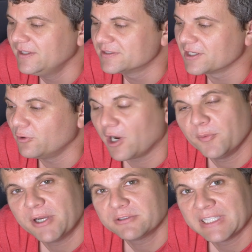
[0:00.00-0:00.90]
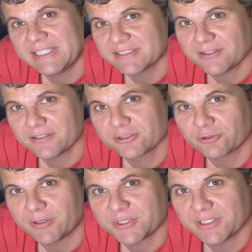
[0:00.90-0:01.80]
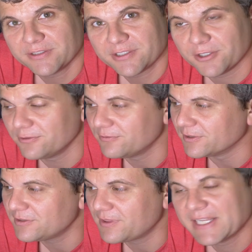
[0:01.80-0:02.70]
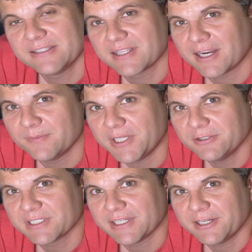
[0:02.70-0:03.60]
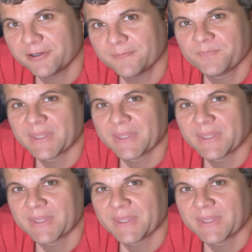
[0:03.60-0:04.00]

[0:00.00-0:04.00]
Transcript: So I'll post links in the description to the things that I'm using here,